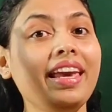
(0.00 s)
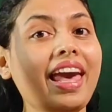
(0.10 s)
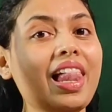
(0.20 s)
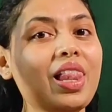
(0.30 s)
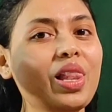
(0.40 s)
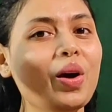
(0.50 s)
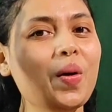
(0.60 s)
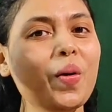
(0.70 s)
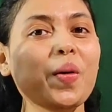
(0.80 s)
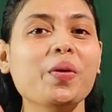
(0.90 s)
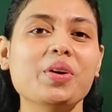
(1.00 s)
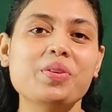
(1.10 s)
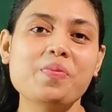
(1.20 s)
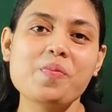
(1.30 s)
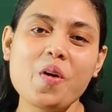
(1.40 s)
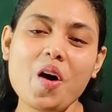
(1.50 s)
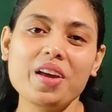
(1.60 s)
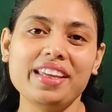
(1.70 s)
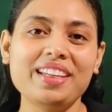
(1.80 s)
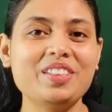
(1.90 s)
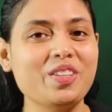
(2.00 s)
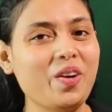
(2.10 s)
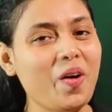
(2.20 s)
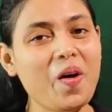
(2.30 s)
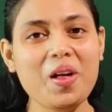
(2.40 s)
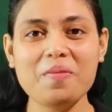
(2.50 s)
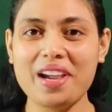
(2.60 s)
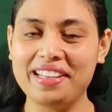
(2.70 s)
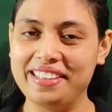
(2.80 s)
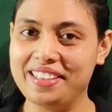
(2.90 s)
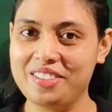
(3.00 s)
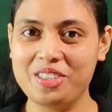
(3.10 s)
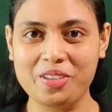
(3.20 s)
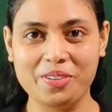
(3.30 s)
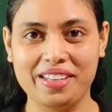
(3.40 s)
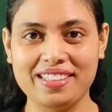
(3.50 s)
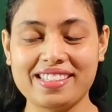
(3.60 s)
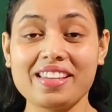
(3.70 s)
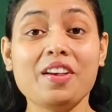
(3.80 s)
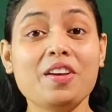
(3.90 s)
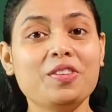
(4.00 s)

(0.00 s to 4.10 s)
Hello, good morning to all my dear students.